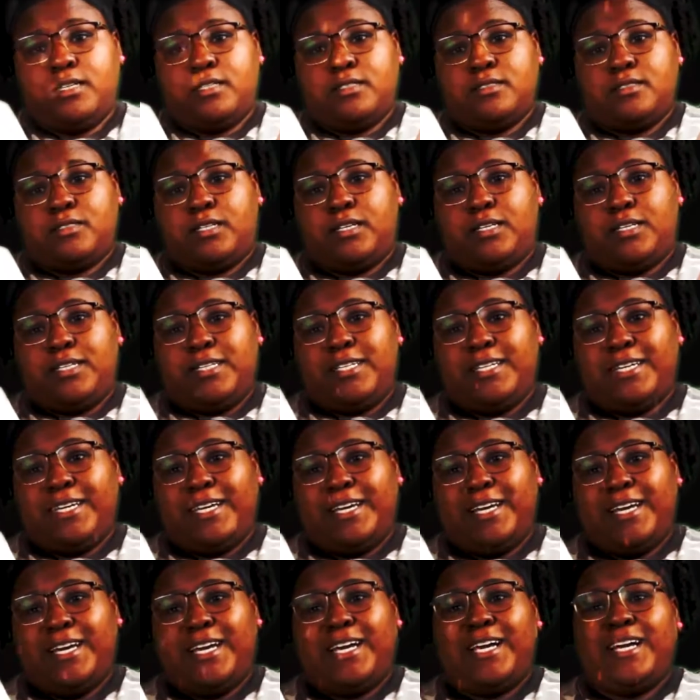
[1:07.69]
it.
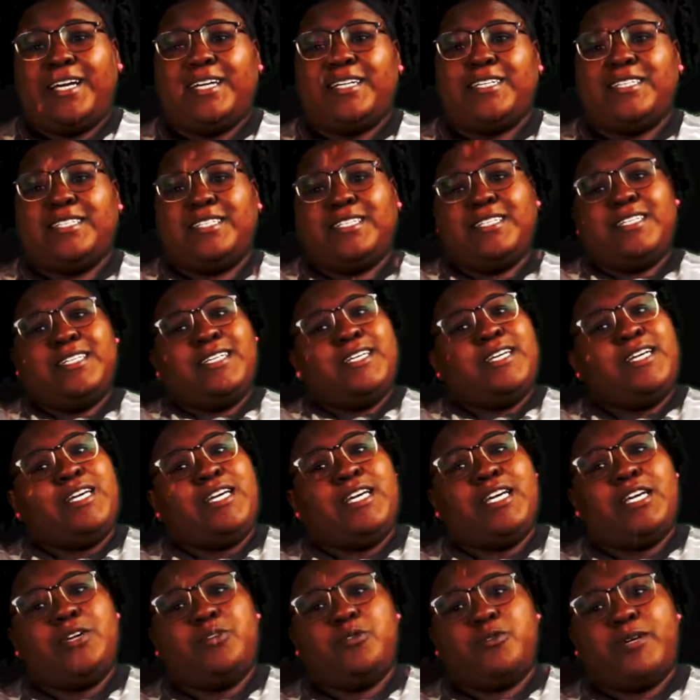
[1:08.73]

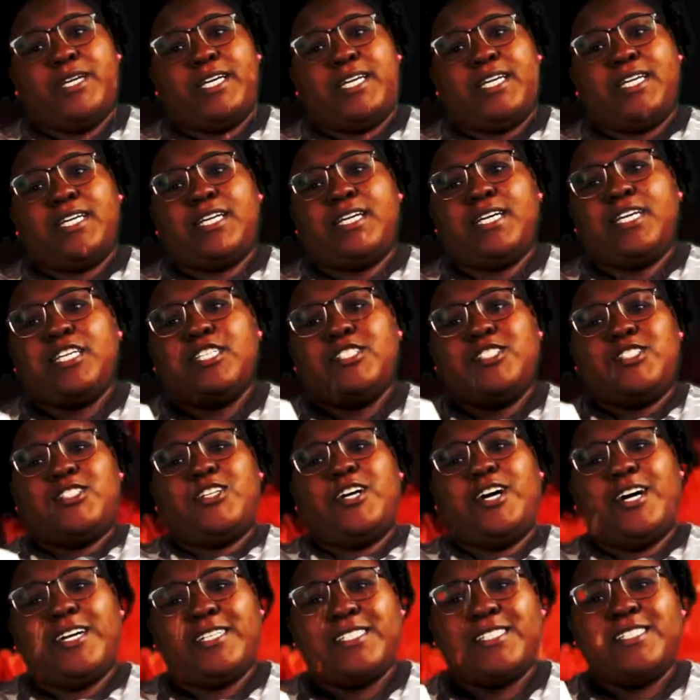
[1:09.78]
Heat week
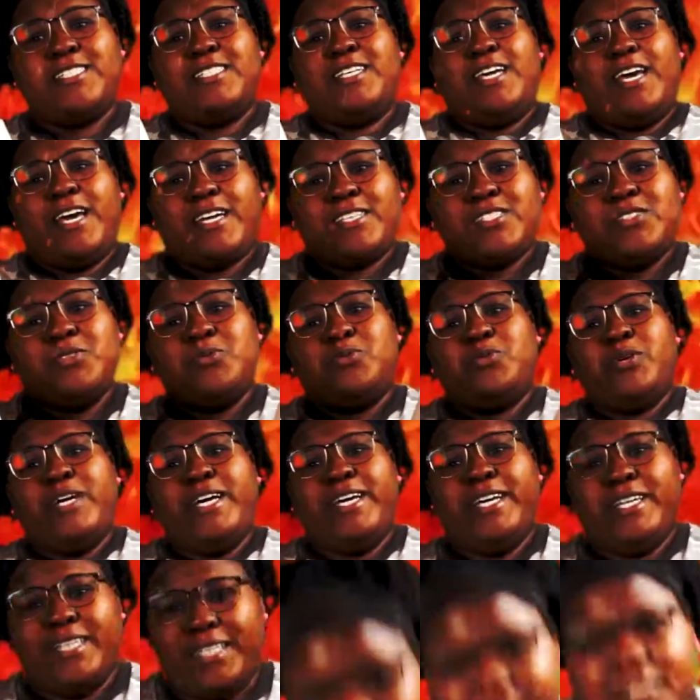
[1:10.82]
starts next
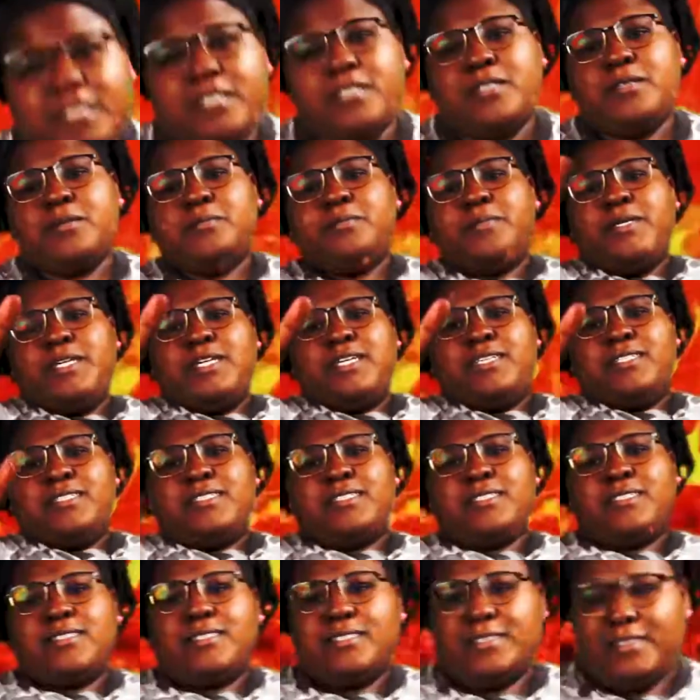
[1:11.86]
week.
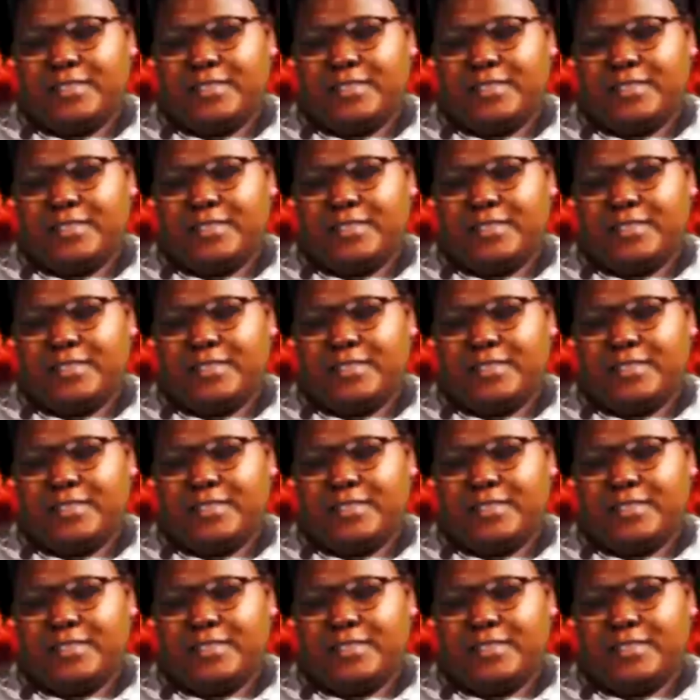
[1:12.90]
Peace.